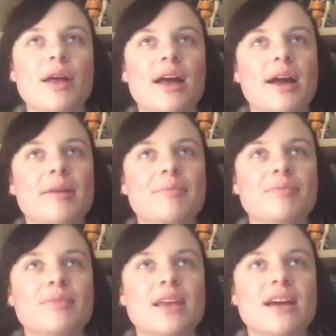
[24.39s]
I
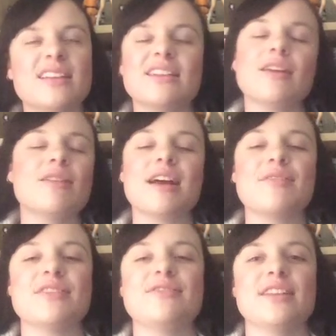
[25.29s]
don't know, I
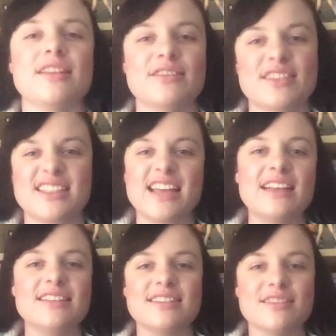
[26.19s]
have a feel of a
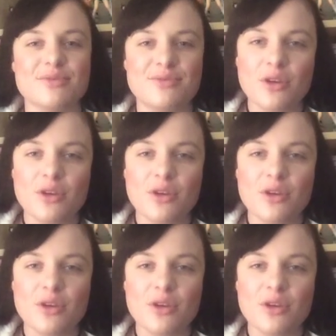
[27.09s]
sense of